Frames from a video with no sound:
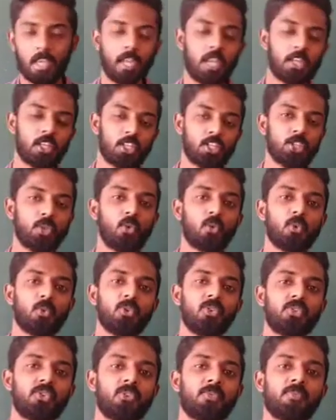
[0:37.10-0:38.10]
It
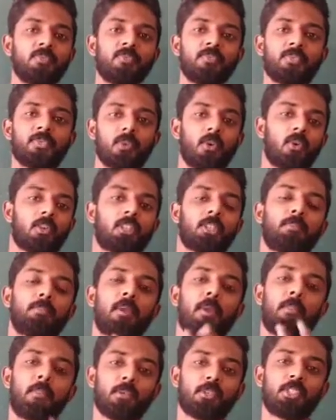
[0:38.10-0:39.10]
shows, or the
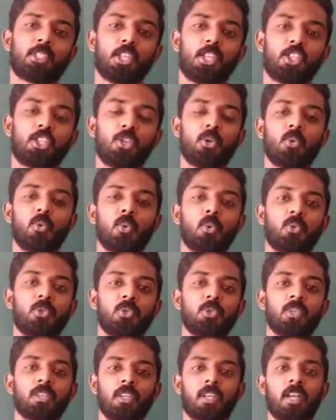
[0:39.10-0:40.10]
preposition
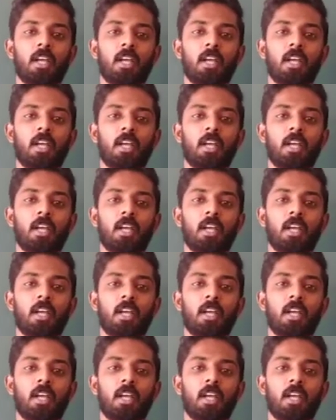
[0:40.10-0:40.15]
shows,